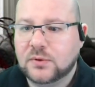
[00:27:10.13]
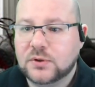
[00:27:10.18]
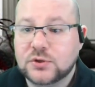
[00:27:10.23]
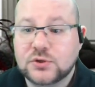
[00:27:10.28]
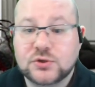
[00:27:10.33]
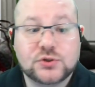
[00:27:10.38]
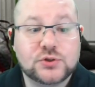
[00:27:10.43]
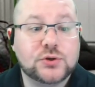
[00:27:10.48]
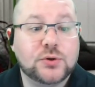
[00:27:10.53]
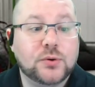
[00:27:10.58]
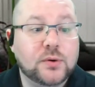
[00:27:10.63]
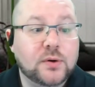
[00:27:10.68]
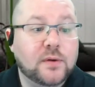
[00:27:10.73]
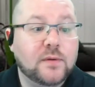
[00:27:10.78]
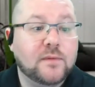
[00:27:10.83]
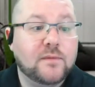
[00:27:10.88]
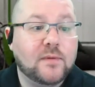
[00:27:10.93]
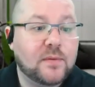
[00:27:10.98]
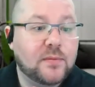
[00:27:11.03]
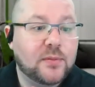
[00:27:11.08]
No, you have to
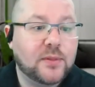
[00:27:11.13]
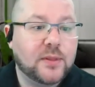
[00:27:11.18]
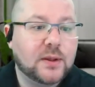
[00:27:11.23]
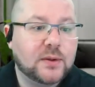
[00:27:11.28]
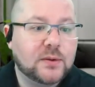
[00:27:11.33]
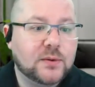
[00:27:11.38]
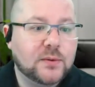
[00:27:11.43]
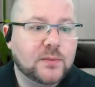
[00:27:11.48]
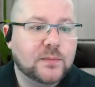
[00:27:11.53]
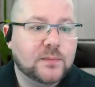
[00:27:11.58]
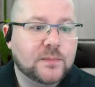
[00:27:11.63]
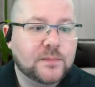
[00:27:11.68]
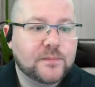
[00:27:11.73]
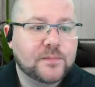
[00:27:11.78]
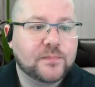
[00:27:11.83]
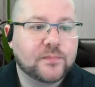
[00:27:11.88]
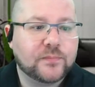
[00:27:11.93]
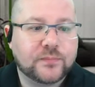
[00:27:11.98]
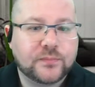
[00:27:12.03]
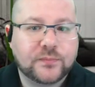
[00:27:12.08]
do it in your computer,
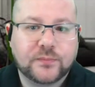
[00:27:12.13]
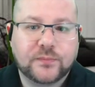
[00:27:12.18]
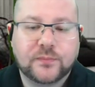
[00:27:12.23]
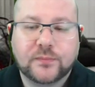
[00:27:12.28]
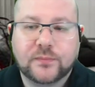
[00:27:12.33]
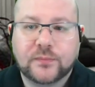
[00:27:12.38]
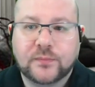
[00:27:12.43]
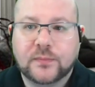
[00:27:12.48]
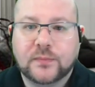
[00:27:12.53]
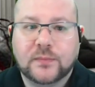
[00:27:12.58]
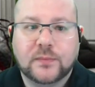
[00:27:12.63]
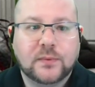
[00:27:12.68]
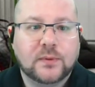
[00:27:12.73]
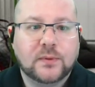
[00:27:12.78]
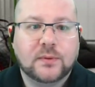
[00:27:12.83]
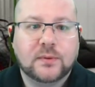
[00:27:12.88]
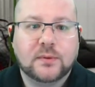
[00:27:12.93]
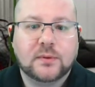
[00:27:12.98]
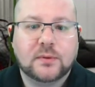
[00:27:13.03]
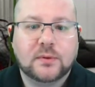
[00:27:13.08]
sir. All
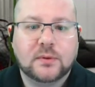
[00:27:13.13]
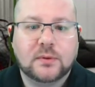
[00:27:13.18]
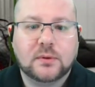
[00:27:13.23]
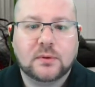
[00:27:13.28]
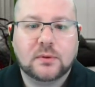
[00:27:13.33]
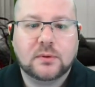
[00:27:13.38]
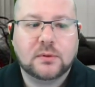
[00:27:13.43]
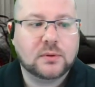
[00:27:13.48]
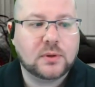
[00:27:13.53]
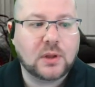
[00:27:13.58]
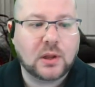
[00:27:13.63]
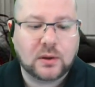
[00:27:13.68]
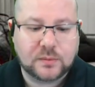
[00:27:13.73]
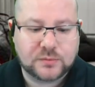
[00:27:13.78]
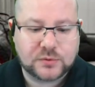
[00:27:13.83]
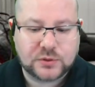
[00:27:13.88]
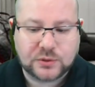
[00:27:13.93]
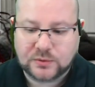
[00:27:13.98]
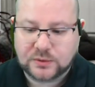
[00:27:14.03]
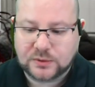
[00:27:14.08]
right. You no, have
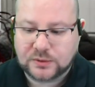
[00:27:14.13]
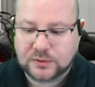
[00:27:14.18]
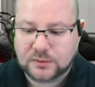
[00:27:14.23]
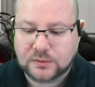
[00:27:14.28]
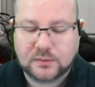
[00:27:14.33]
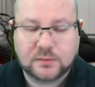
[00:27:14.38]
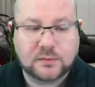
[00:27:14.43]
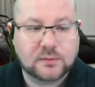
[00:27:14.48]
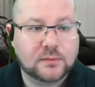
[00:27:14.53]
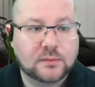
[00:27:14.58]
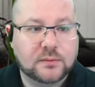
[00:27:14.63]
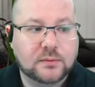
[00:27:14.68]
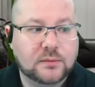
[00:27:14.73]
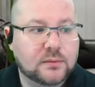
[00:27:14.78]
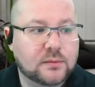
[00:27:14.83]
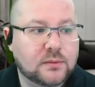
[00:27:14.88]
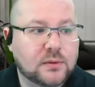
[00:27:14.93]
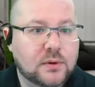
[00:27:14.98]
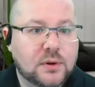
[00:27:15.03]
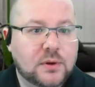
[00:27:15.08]
to do it. in your
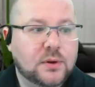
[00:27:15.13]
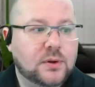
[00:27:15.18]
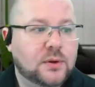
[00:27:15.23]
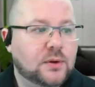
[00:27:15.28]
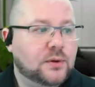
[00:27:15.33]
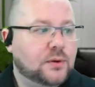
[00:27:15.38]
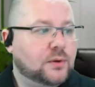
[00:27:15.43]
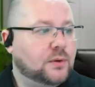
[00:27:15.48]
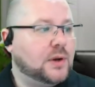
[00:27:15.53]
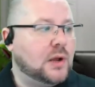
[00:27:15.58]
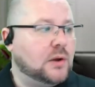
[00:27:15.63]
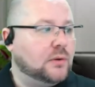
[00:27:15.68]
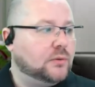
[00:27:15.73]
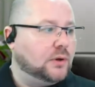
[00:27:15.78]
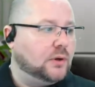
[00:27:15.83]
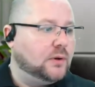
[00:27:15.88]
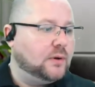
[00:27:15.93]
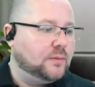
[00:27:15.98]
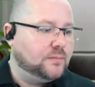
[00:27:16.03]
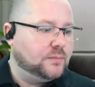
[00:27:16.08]
computer. Yeah, no, do
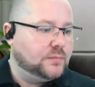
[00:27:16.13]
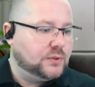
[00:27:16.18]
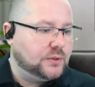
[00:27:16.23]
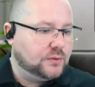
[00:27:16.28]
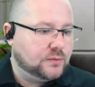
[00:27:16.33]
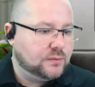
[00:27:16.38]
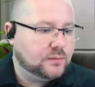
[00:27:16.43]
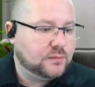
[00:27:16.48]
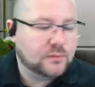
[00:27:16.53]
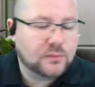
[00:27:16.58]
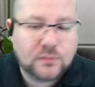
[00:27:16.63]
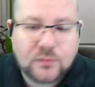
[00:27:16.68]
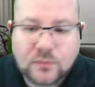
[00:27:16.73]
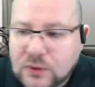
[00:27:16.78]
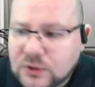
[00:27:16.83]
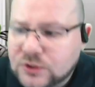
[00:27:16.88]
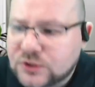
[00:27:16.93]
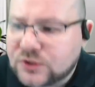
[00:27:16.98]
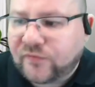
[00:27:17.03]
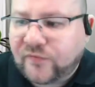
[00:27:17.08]
no, it now.
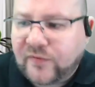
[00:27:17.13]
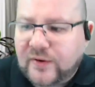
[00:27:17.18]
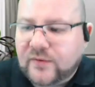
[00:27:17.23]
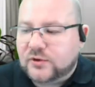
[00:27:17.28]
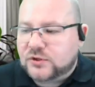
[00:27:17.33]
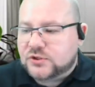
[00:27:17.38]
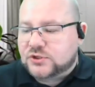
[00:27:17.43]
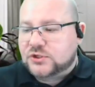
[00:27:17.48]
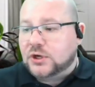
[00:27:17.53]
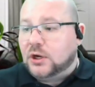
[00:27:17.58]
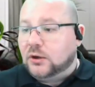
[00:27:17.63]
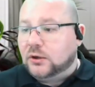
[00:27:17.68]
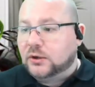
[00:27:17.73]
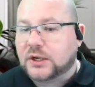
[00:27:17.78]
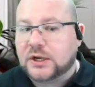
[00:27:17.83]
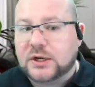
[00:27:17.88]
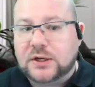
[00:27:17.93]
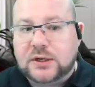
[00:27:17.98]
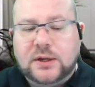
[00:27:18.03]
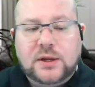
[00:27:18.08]
What's your favorite so song?
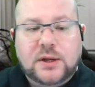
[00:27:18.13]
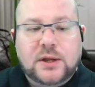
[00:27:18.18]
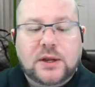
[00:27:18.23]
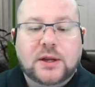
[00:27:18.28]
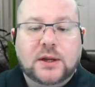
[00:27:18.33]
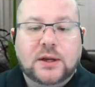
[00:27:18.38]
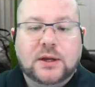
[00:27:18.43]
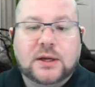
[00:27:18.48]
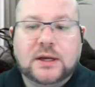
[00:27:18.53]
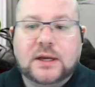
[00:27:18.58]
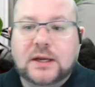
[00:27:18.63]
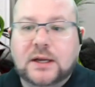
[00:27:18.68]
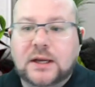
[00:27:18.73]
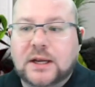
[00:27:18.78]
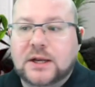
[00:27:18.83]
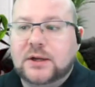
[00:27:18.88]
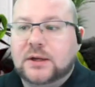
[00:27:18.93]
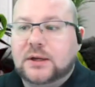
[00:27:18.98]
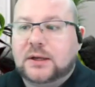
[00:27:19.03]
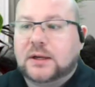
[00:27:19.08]
You are not sending me a
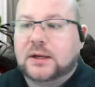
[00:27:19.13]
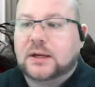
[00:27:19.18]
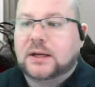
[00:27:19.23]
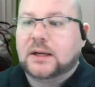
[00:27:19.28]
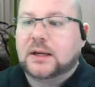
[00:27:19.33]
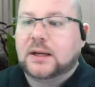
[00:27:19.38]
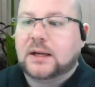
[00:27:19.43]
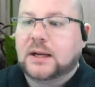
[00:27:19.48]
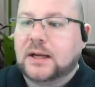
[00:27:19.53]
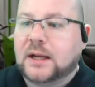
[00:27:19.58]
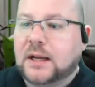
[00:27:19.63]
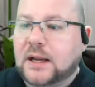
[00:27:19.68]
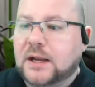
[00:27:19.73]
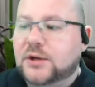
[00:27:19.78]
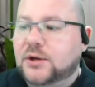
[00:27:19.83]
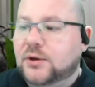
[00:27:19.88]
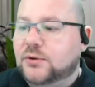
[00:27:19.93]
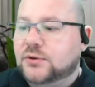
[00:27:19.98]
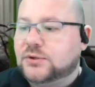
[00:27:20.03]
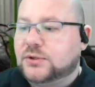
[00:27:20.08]
picture. You are can not
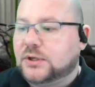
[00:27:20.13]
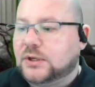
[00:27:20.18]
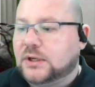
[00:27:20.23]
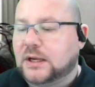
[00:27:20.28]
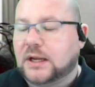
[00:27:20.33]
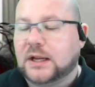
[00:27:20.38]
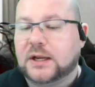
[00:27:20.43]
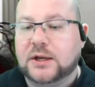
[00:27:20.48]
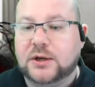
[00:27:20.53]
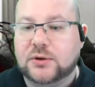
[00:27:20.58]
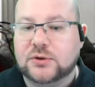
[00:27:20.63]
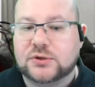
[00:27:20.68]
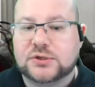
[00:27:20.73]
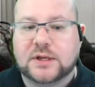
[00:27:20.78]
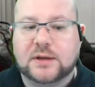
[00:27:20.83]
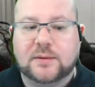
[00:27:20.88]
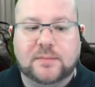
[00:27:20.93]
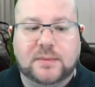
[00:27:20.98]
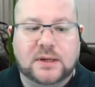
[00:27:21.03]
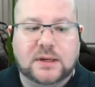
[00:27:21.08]
you, sending can me you
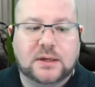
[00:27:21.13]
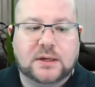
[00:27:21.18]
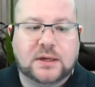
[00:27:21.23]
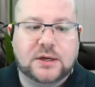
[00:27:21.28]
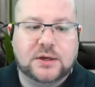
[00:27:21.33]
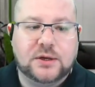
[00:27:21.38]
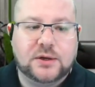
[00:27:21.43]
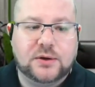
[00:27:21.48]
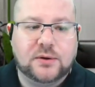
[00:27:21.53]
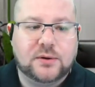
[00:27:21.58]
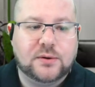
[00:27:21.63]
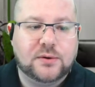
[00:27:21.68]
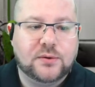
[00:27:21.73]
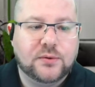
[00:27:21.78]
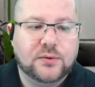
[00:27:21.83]
send me? You can you?